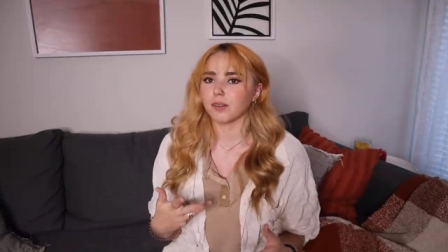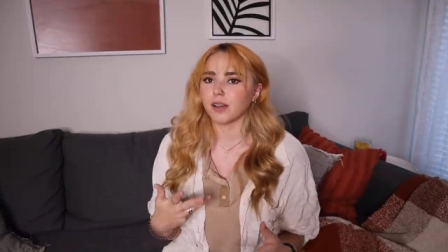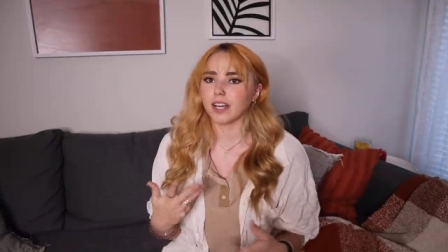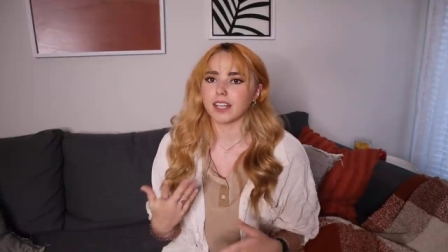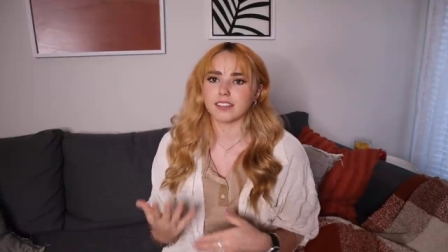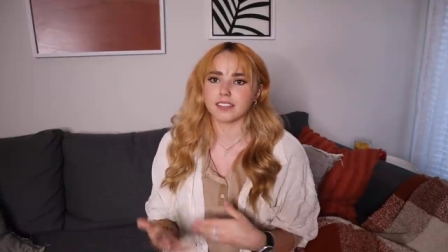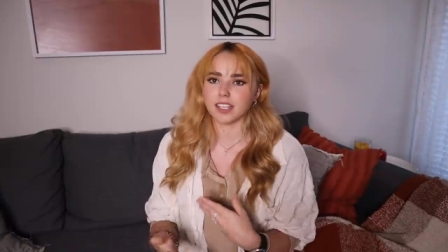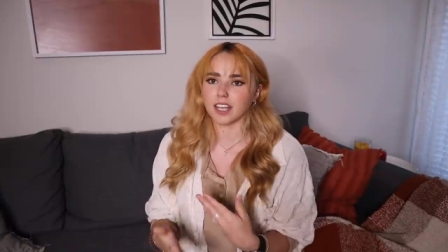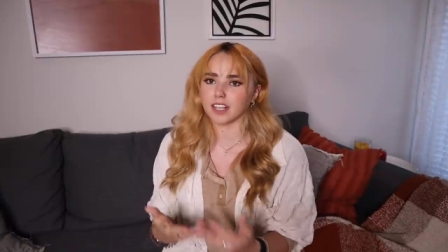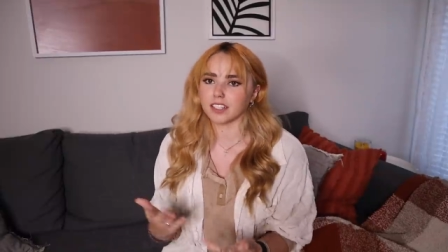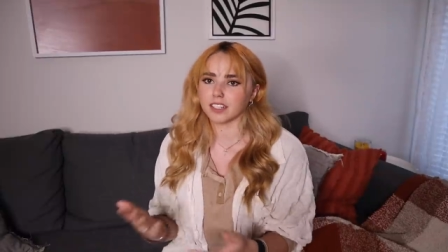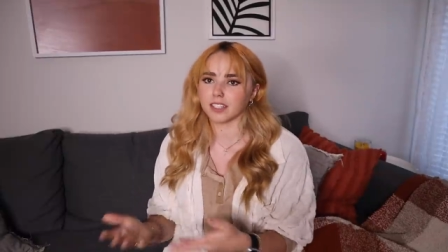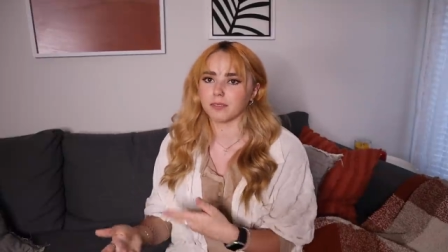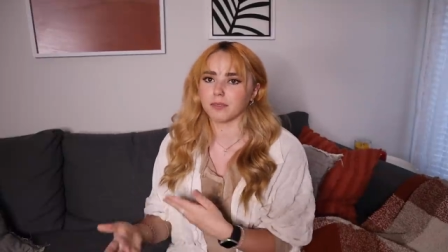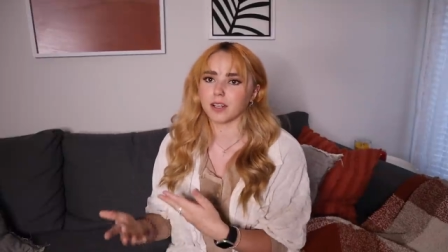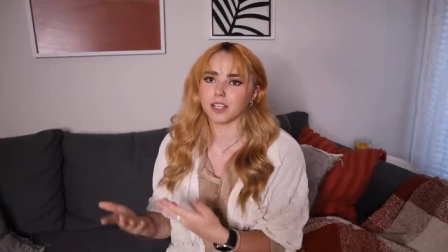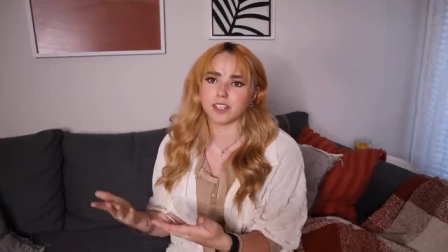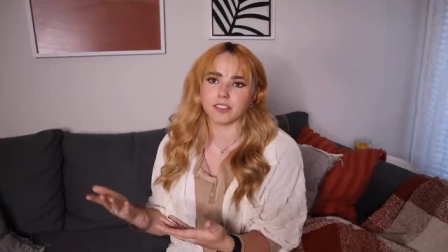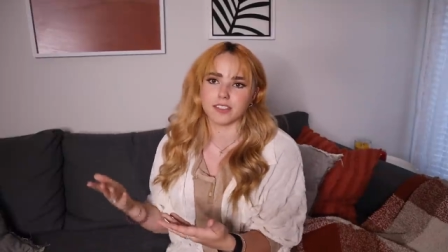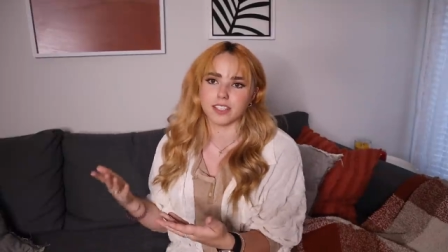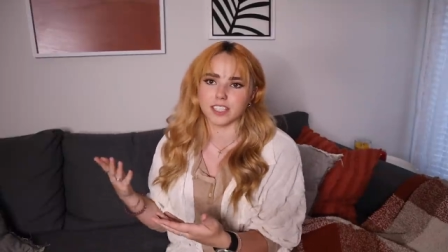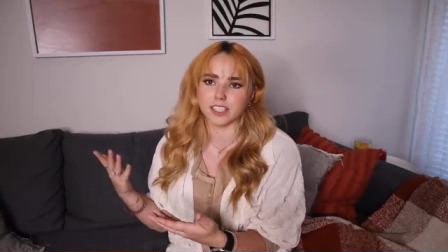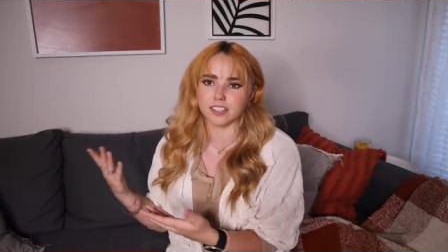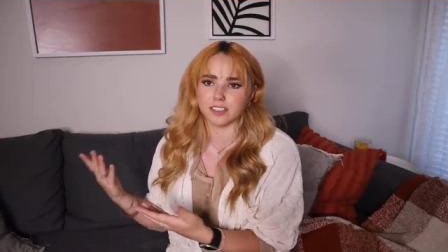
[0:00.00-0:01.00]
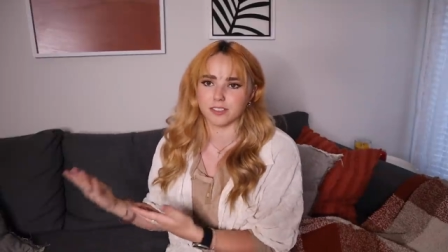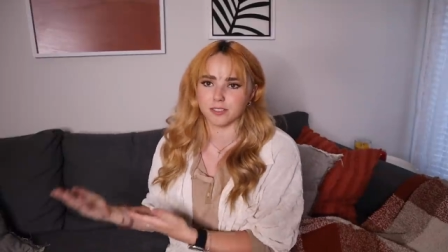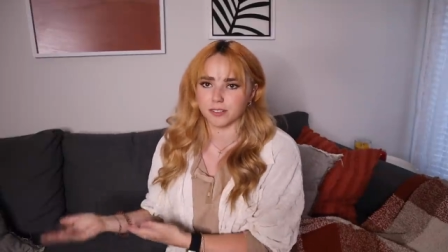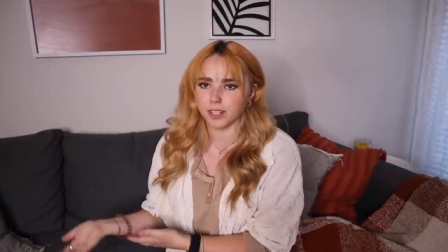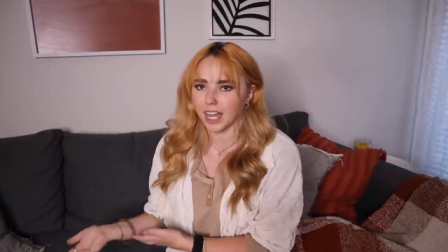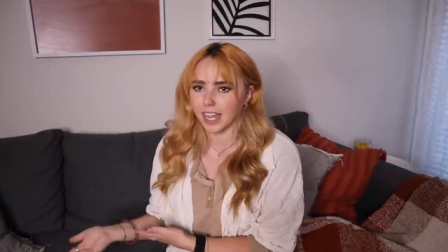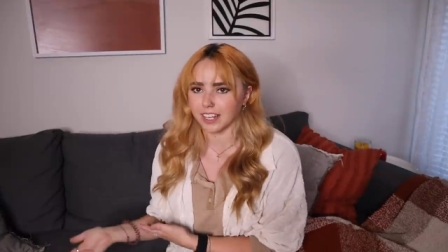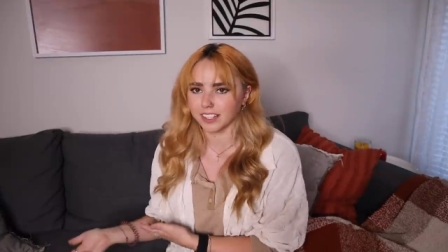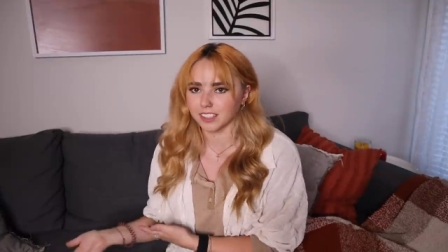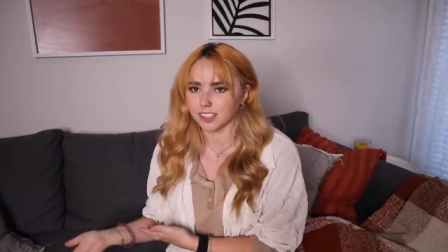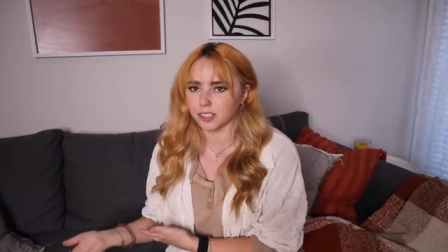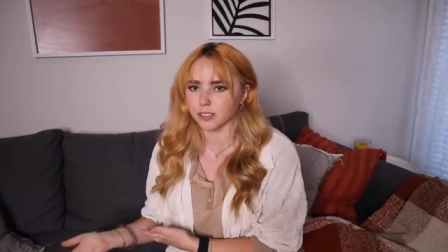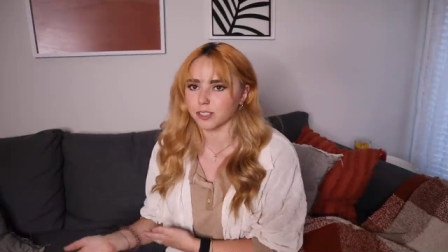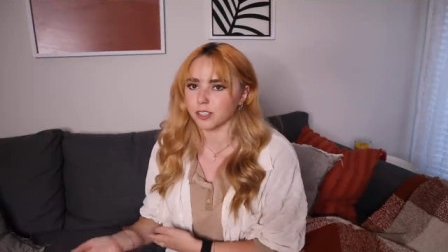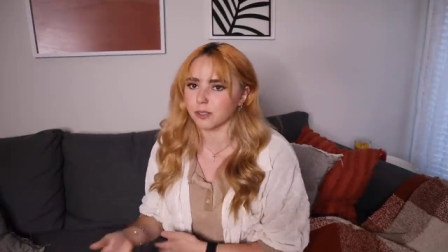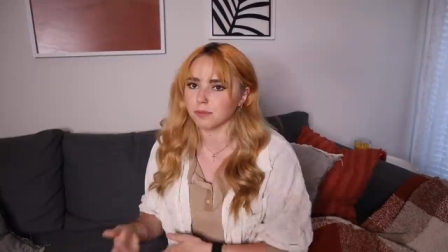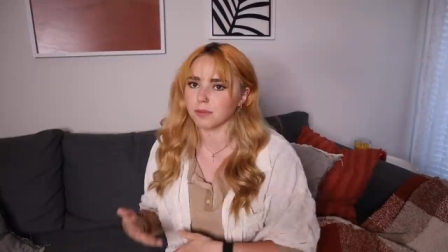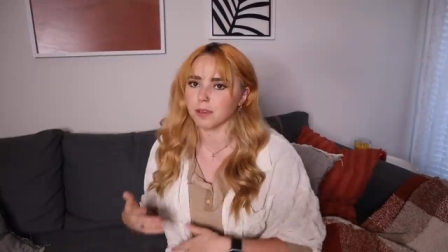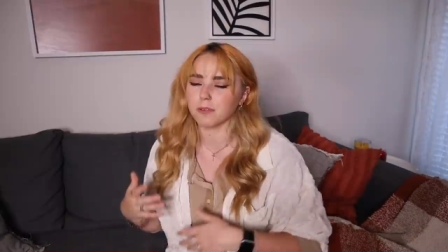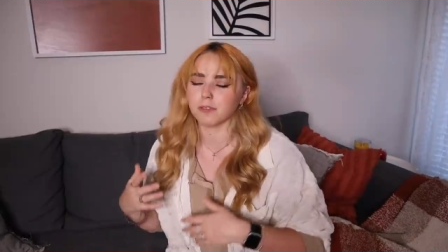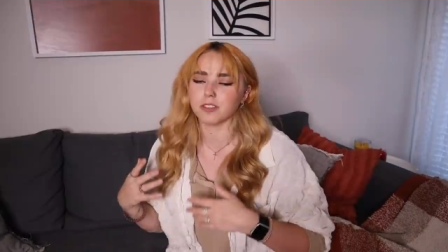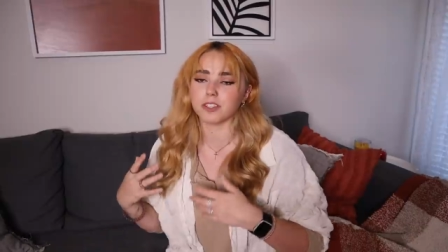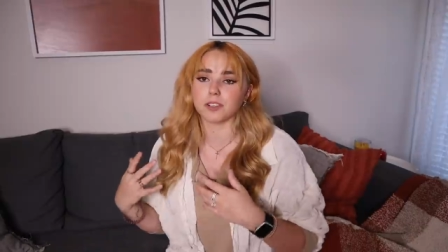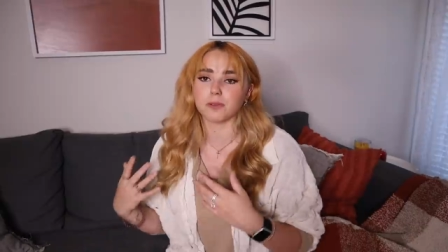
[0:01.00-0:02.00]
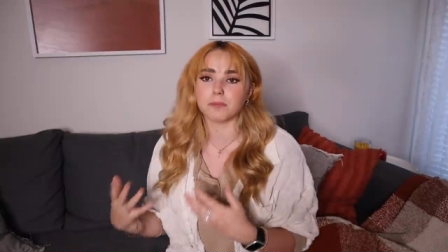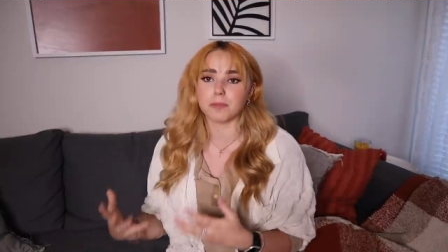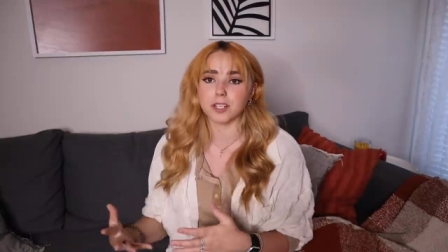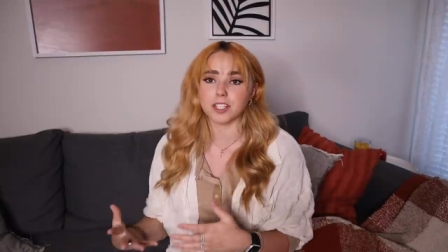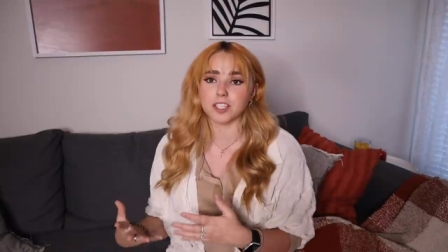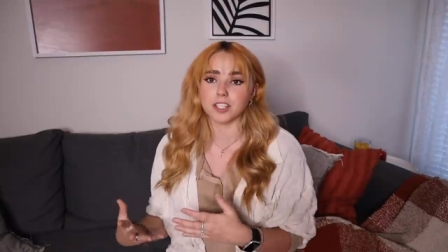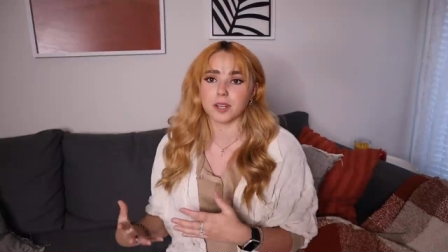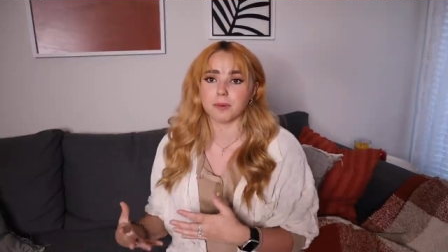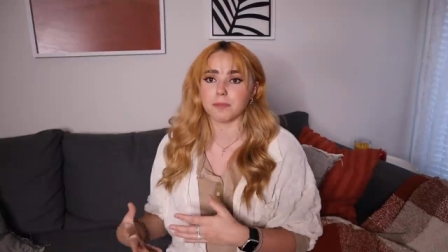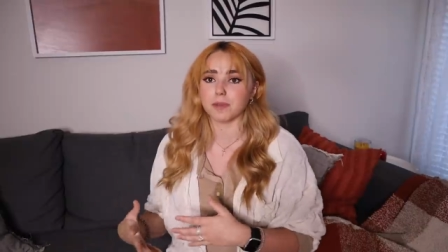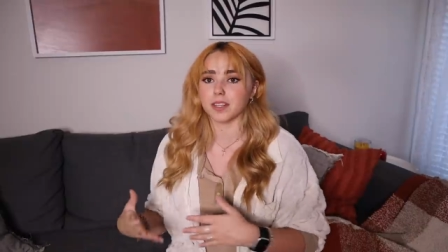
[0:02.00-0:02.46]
exactly what you need to do next or you meet with your bishop